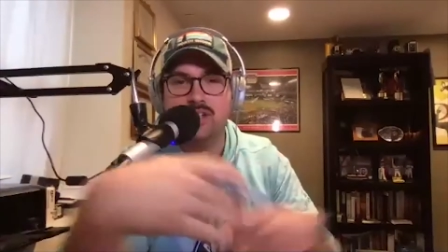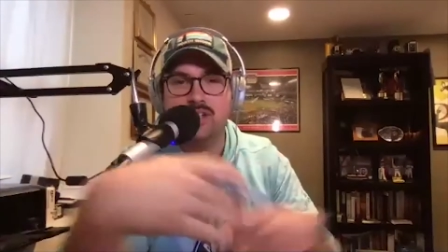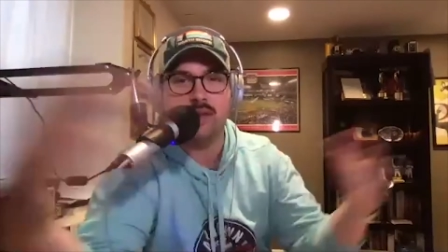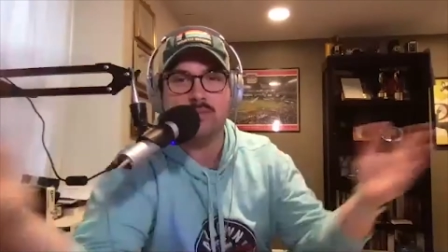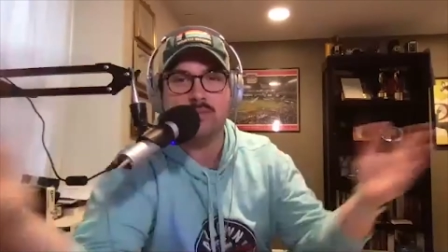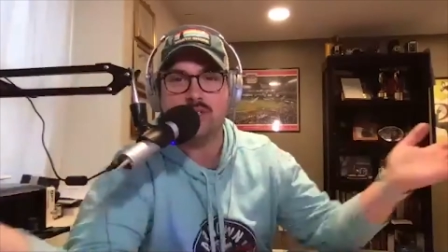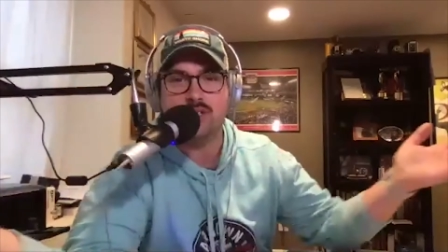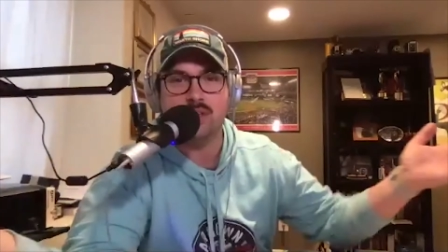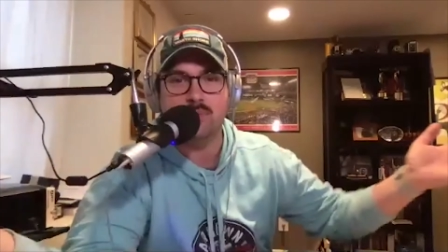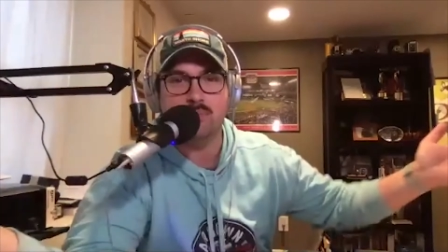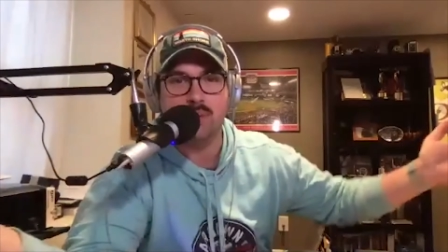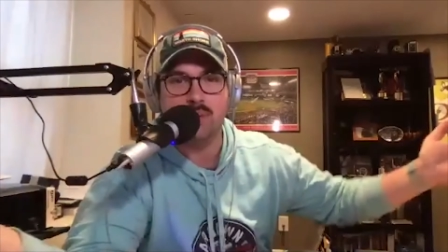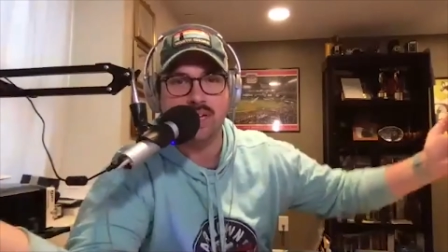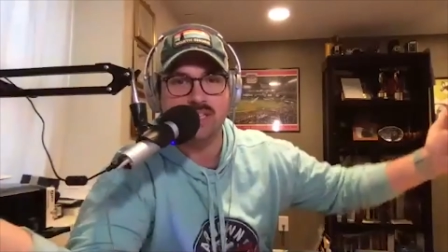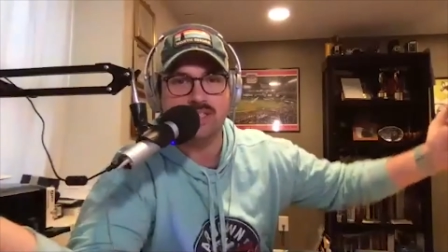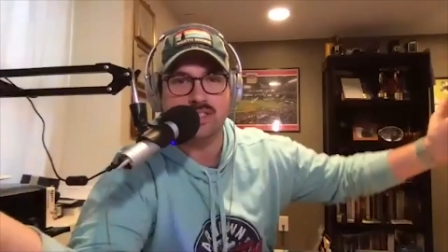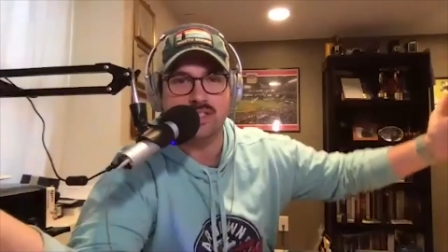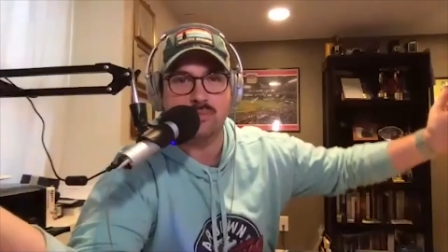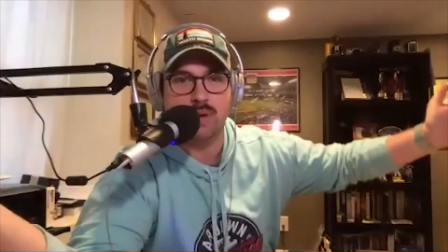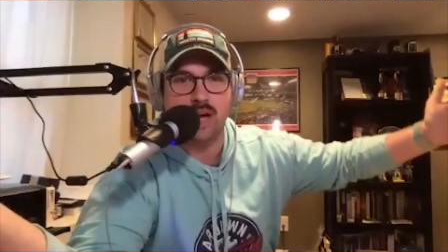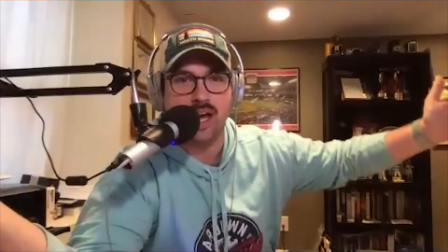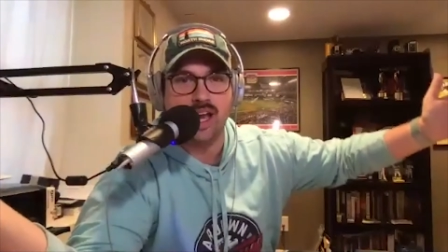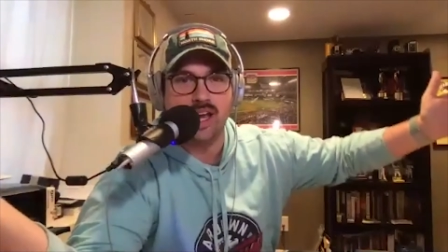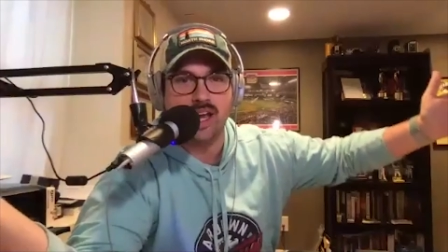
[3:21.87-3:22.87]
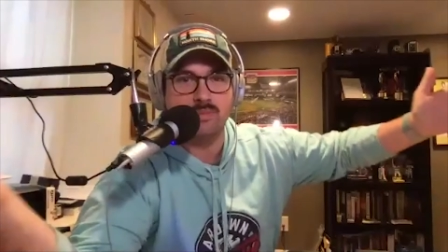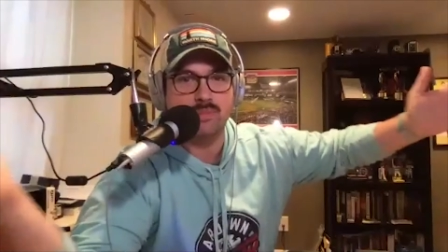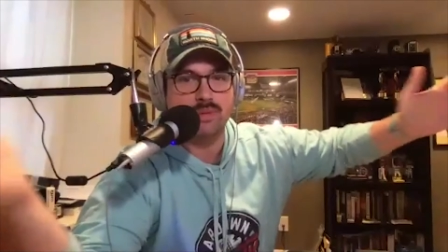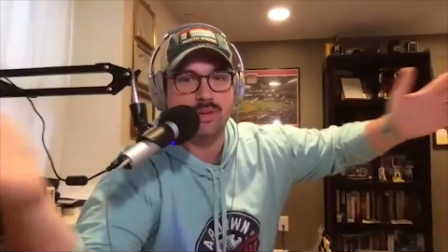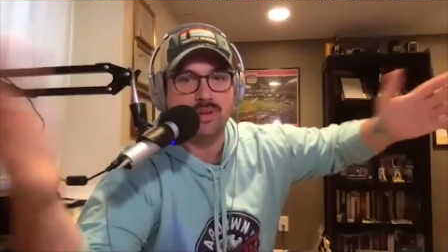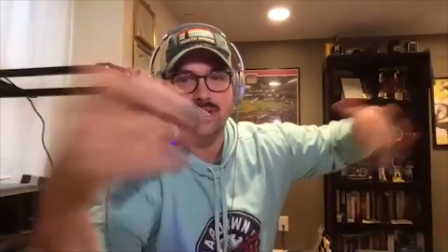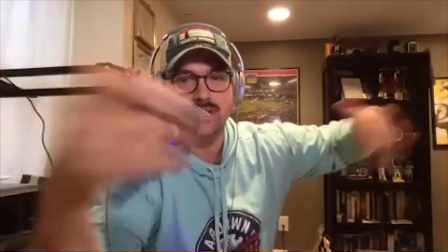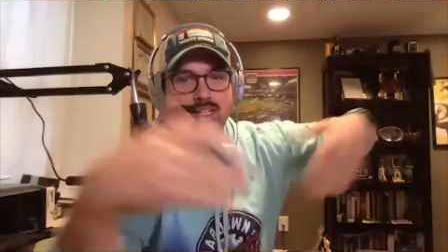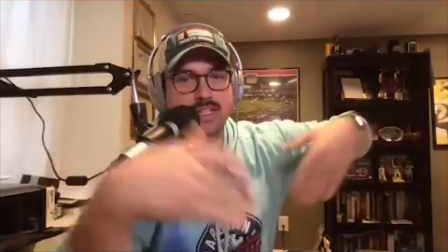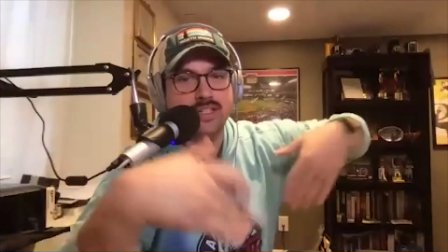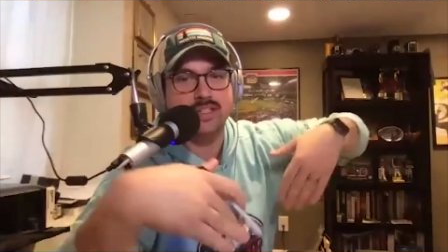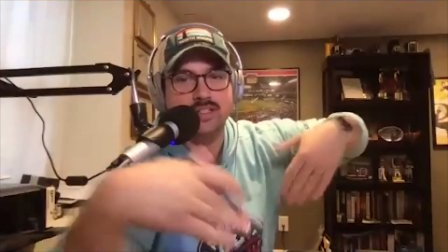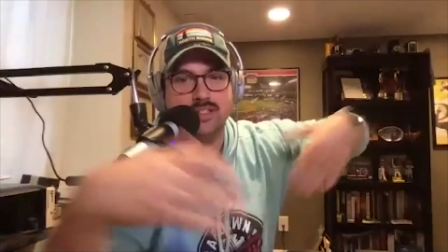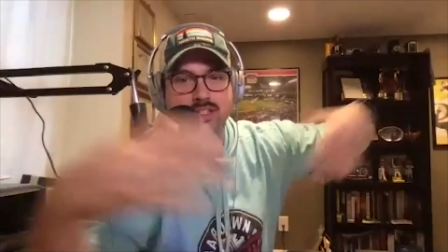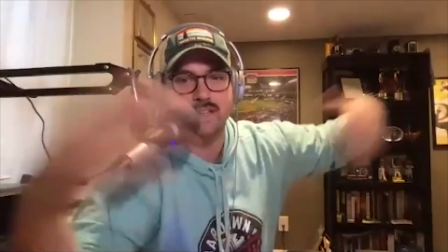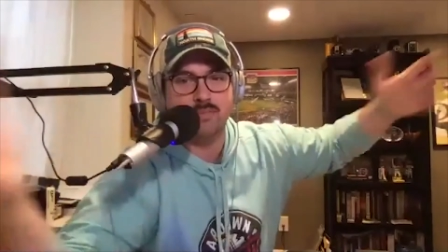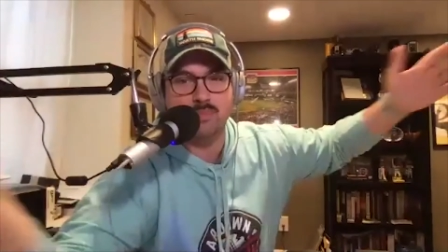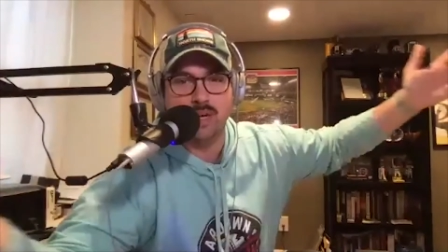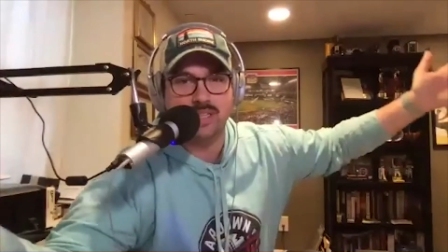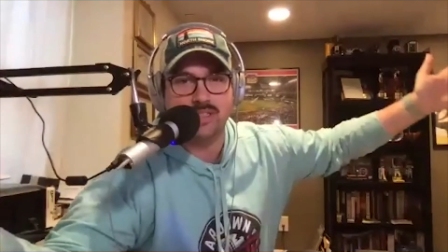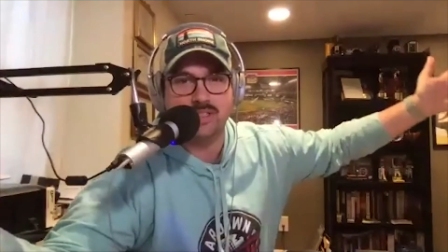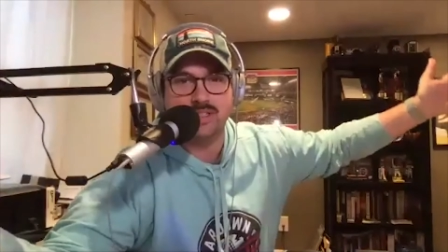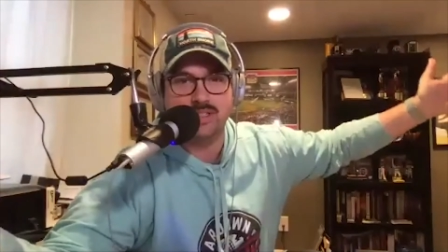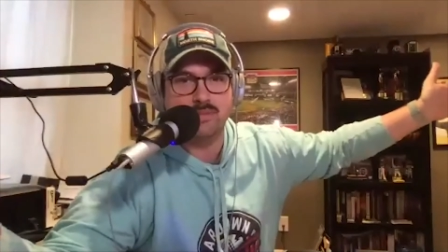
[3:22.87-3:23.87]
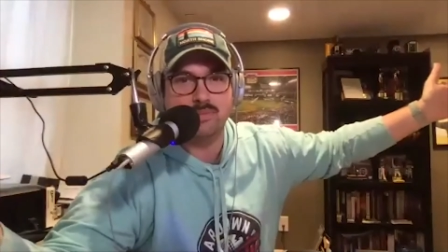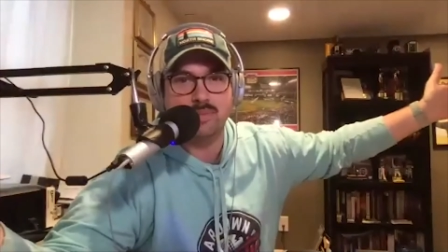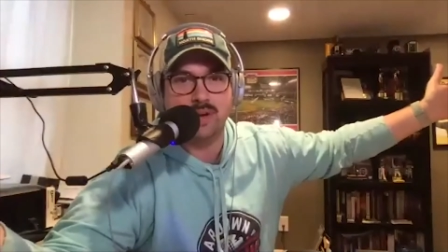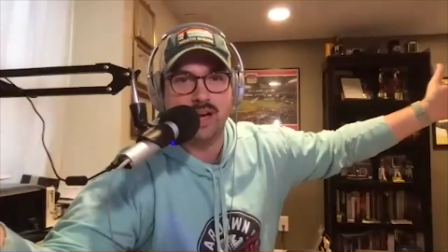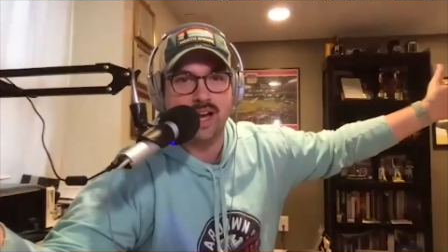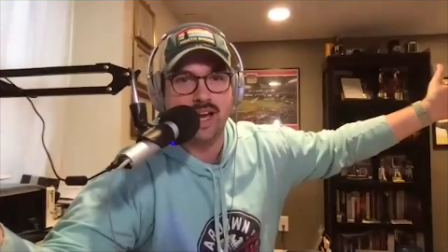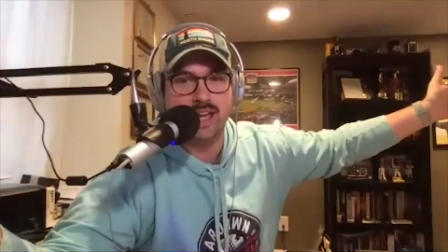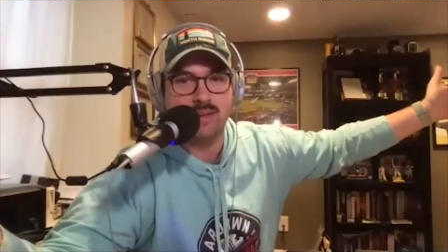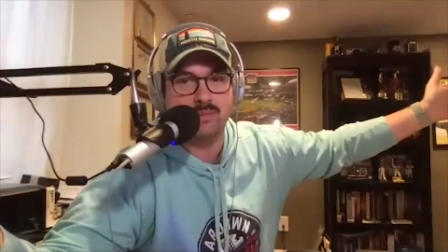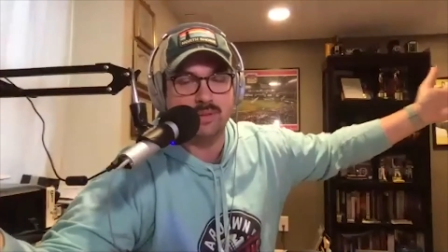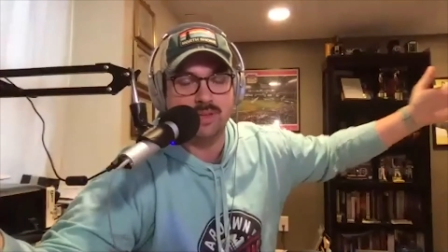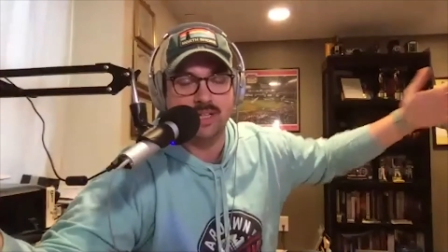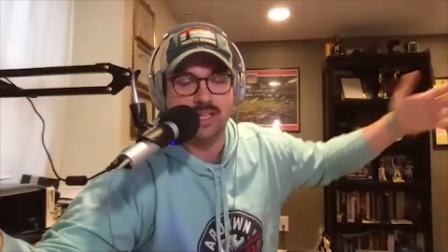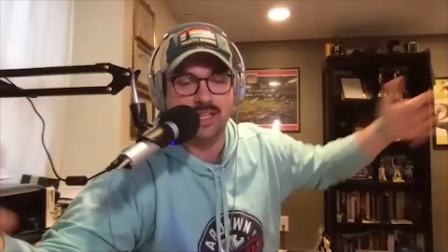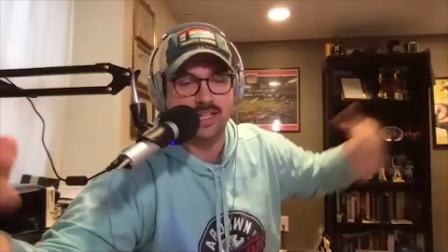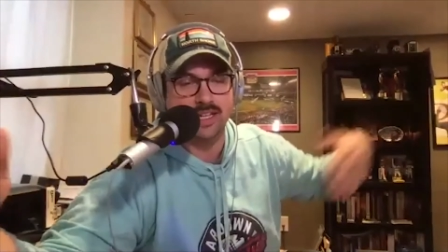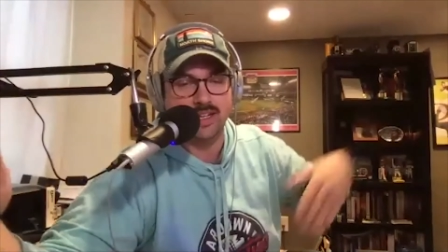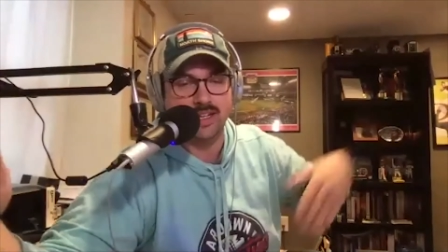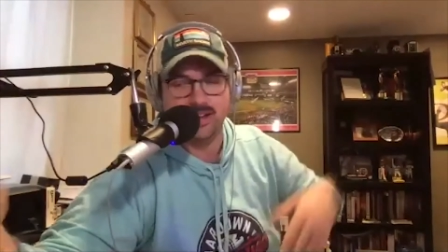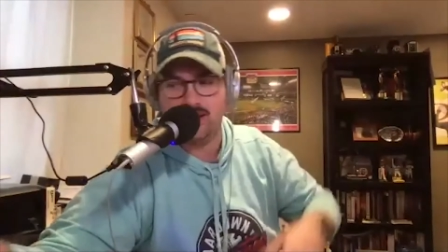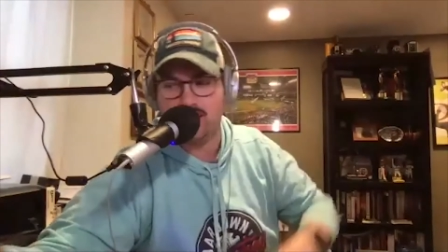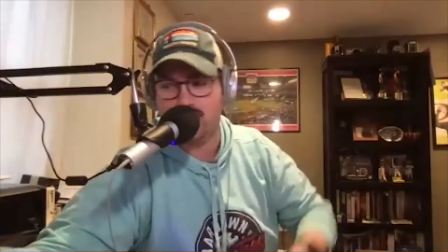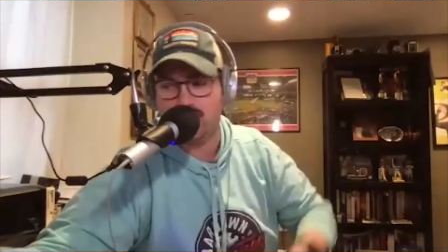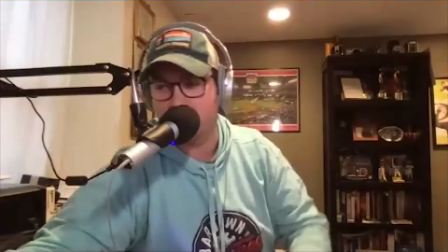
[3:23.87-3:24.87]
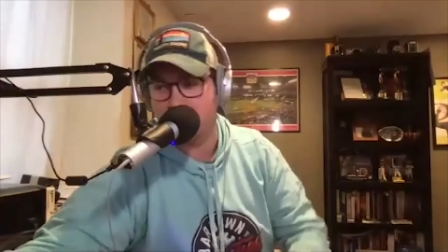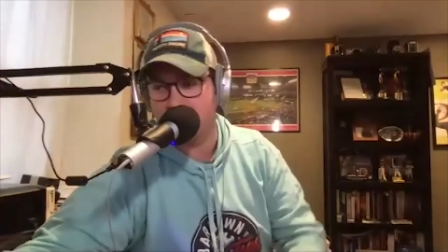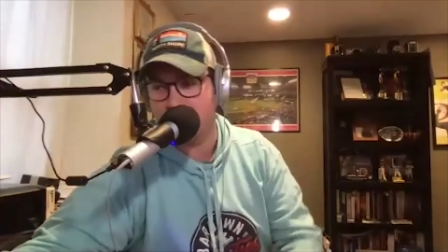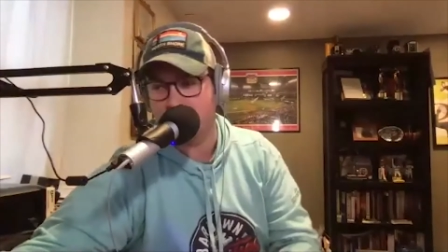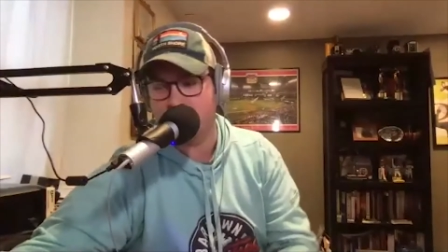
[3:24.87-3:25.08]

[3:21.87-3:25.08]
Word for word: just, a busted pipe. Just a yeah, busted pipe letting it all out.